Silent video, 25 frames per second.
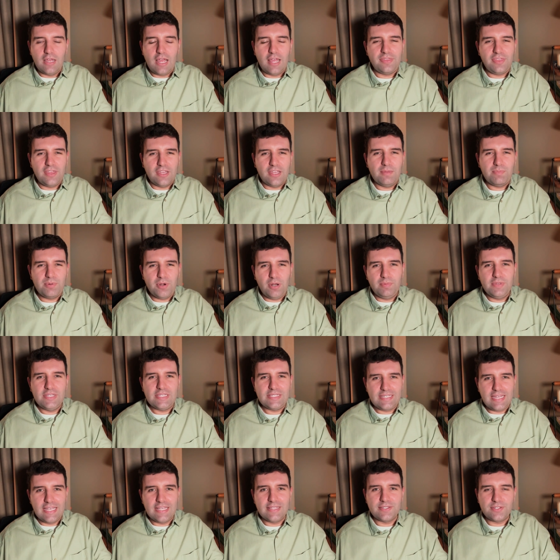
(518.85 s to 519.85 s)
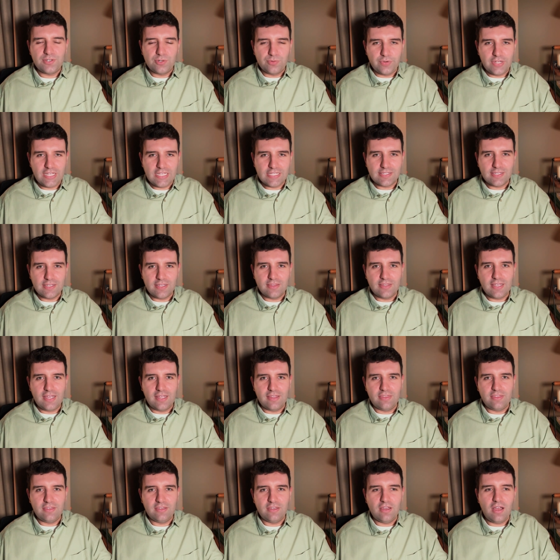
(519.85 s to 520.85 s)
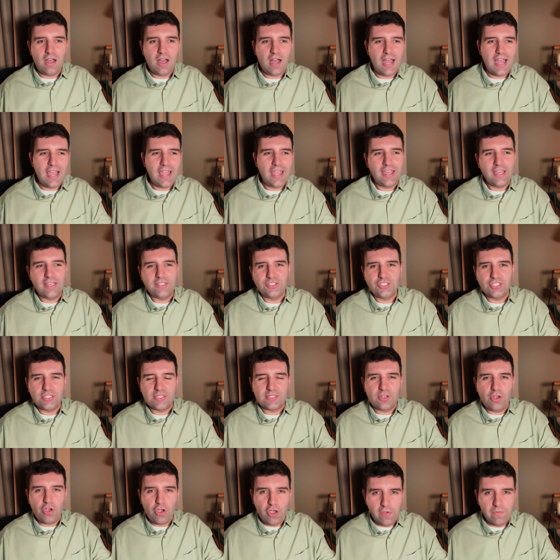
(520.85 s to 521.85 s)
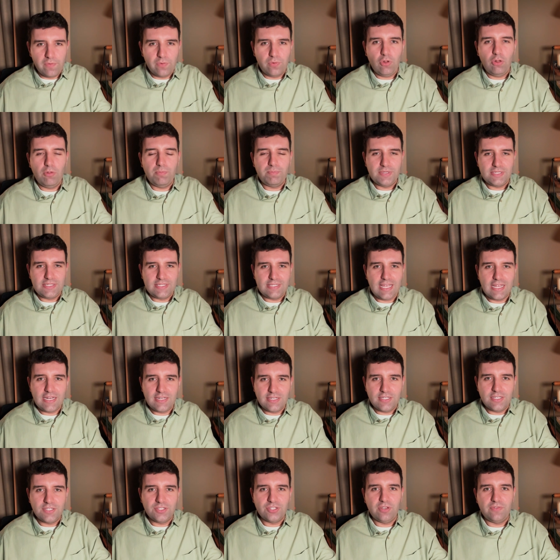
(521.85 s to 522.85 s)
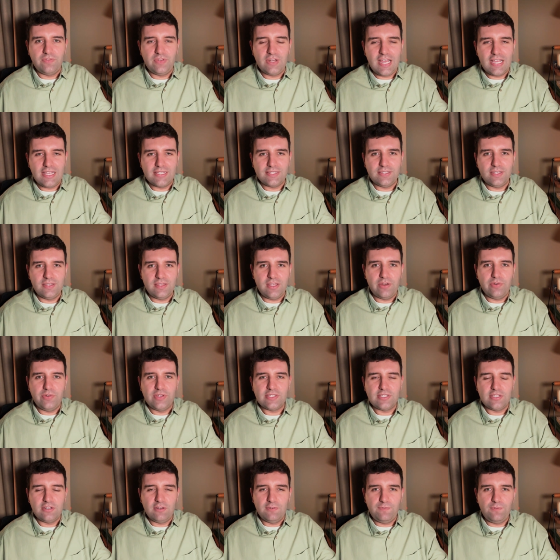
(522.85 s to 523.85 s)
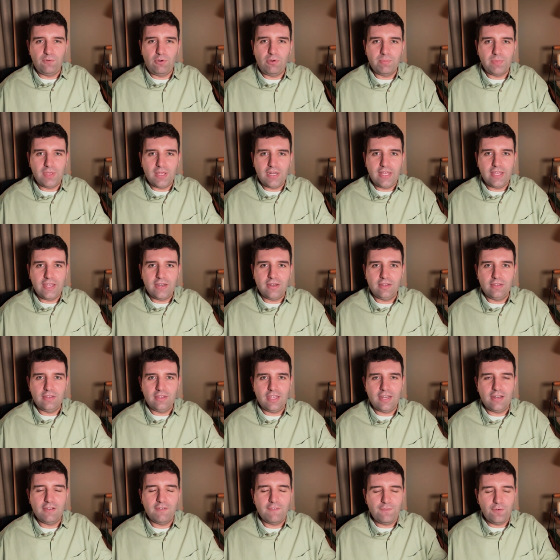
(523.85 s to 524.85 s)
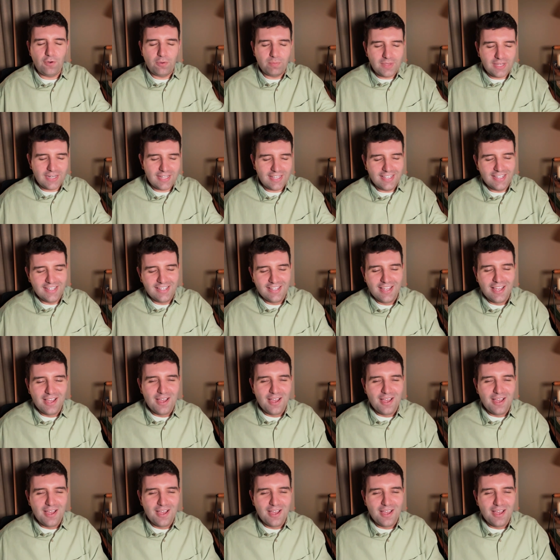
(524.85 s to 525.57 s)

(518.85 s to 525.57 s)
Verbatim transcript: I think it probably stands to reason that the higher just overall percentage of an acid there is in a formula in a formula